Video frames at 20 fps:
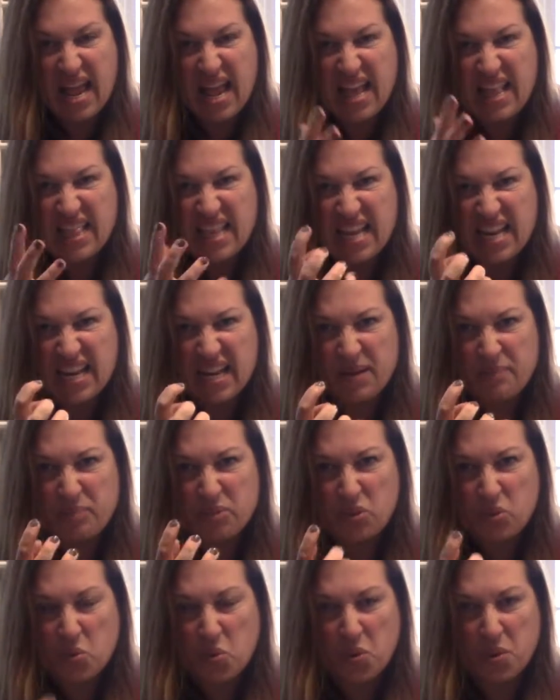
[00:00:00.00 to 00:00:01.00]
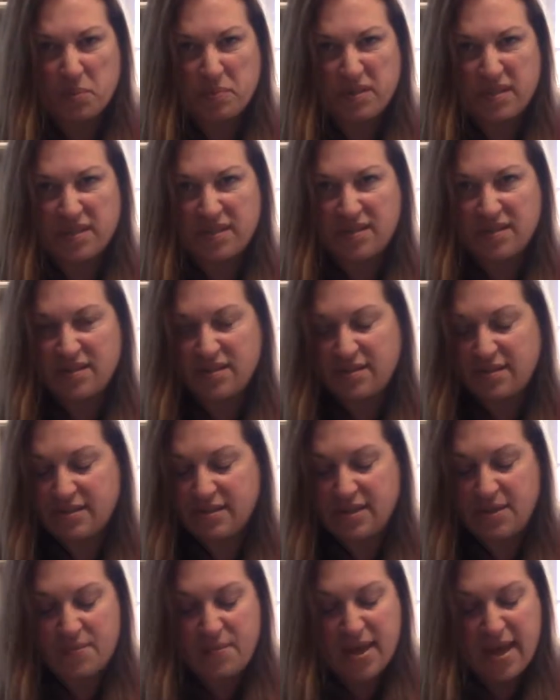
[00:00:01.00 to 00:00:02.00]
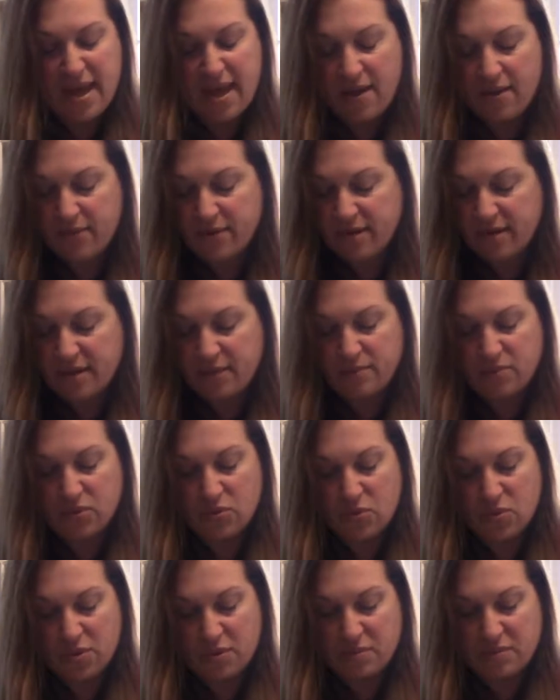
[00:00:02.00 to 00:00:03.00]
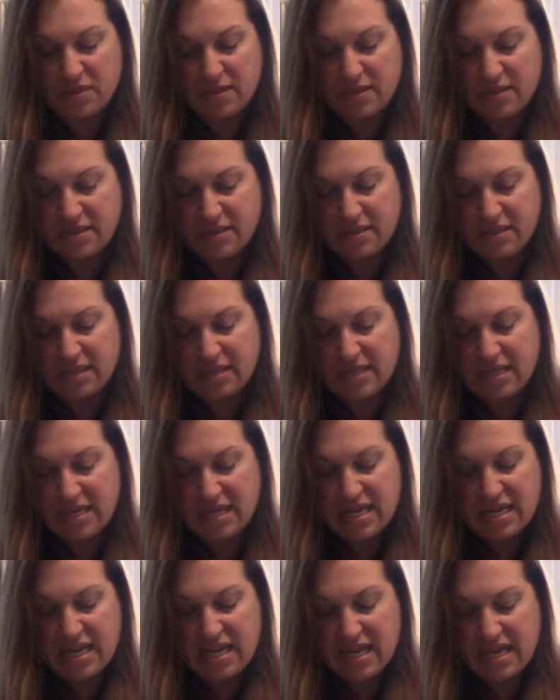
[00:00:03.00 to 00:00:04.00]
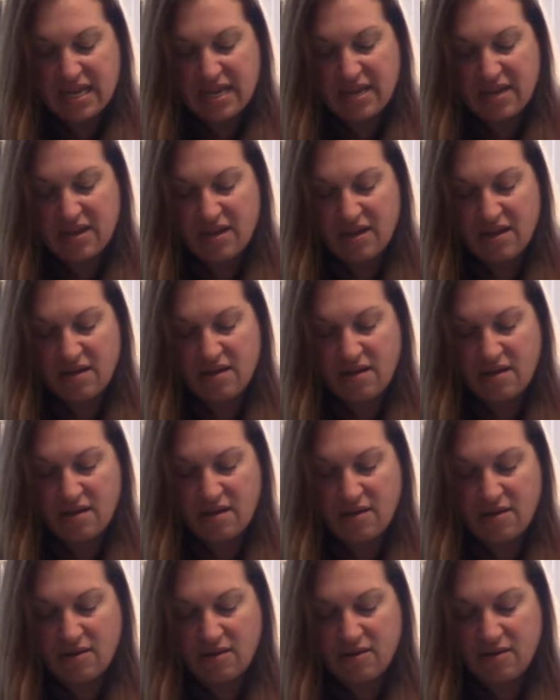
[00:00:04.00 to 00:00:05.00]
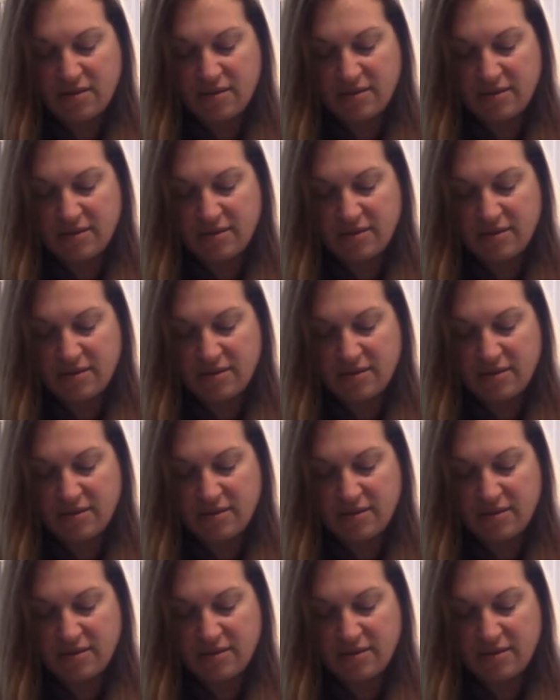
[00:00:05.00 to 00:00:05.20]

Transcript: and then it absorbs. Somehow it absorbs. Oh,